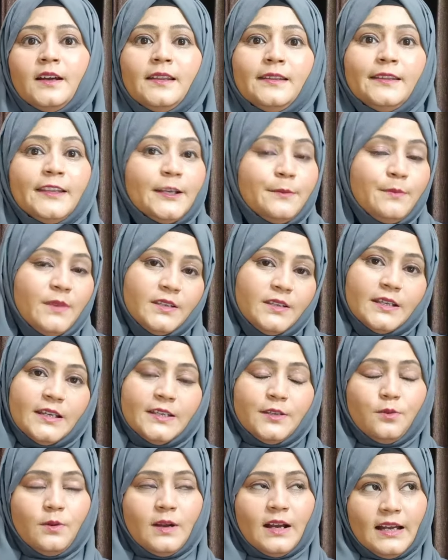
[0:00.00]
Let me
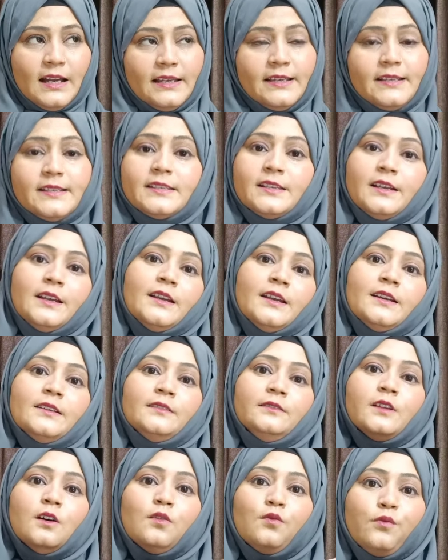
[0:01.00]
tell you guys,
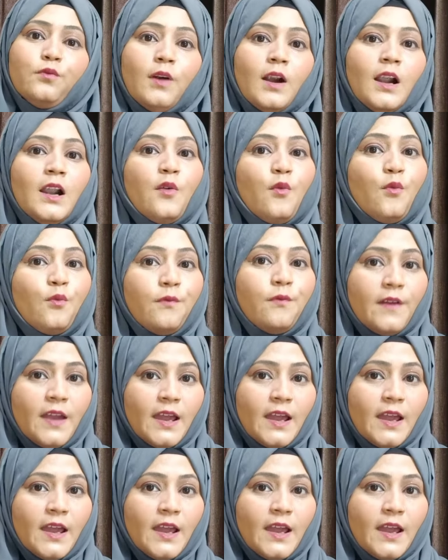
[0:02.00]
the word